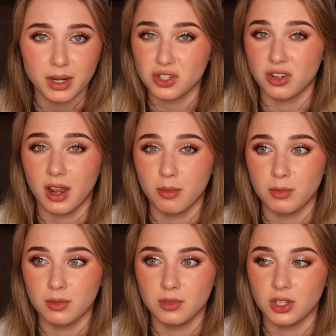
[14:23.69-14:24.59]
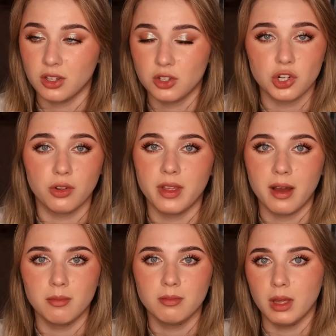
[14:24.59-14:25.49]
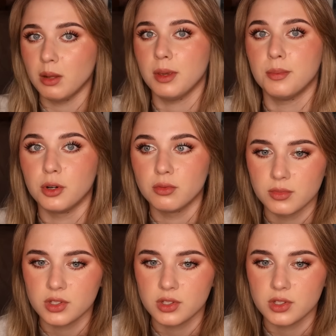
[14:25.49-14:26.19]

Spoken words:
but I just don't know how you can control that many people.